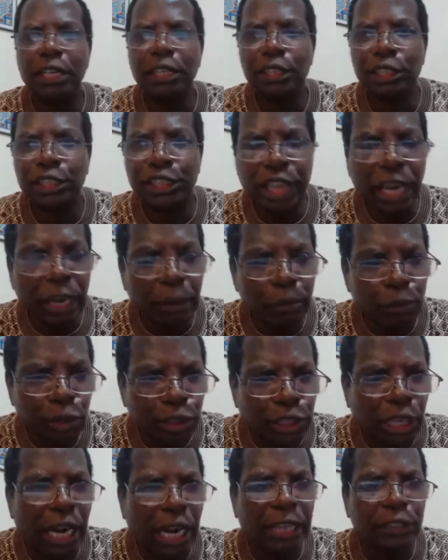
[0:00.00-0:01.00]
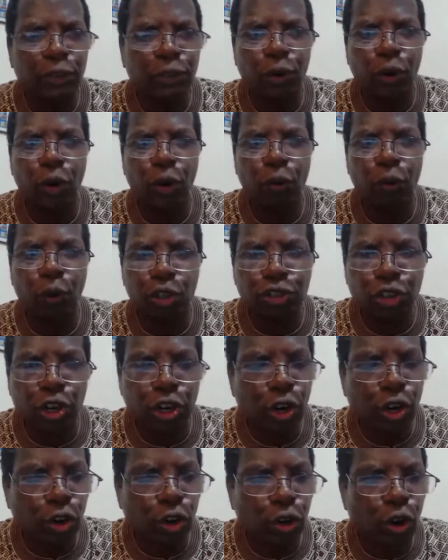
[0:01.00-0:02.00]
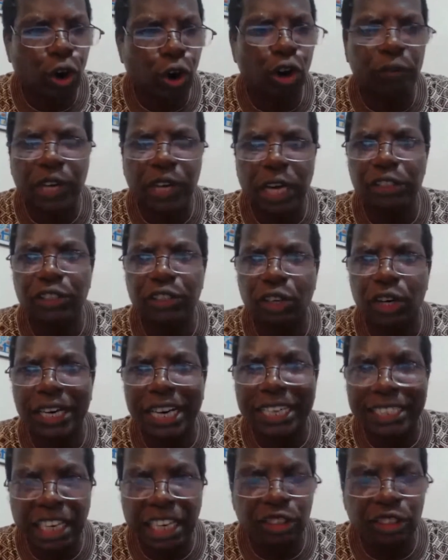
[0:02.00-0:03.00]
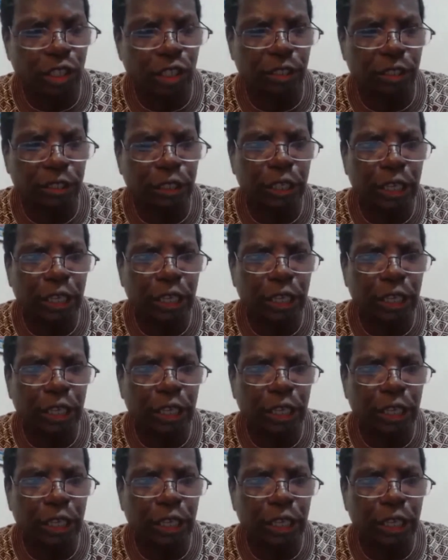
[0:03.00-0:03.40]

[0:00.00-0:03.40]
Sheikh Murtada's goal was not a goal of cultural retention.